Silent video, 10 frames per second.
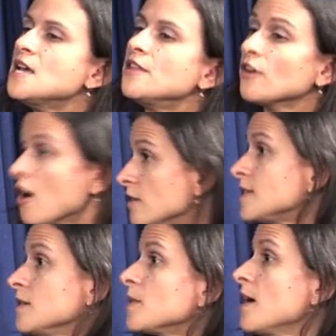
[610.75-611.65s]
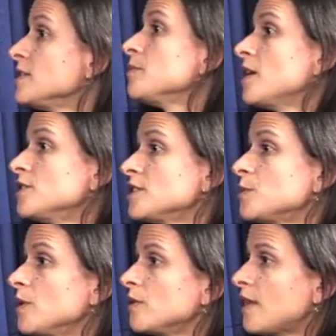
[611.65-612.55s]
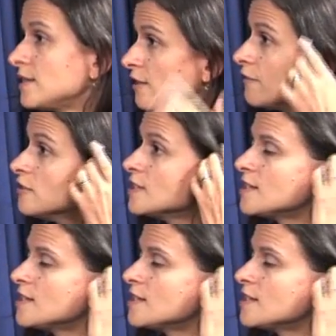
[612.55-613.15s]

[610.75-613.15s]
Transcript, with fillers: There are some kinds of projects where that differs,